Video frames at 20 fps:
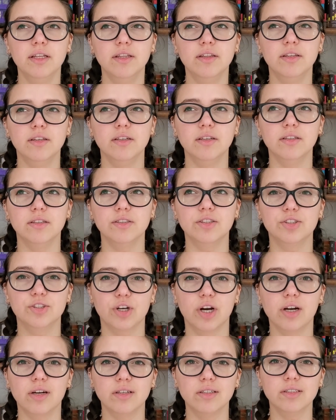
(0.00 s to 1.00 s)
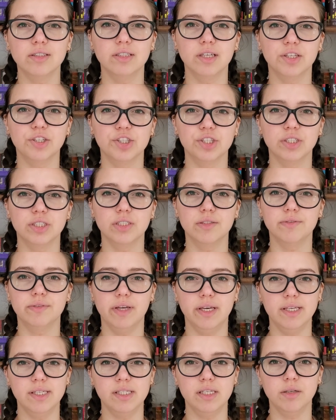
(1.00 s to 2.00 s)
the struggles that she's
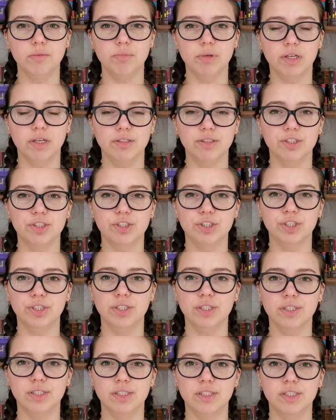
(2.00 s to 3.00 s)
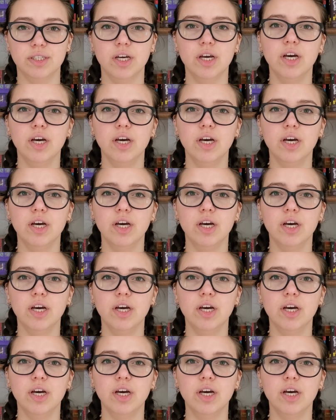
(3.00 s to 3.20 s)
facing because she's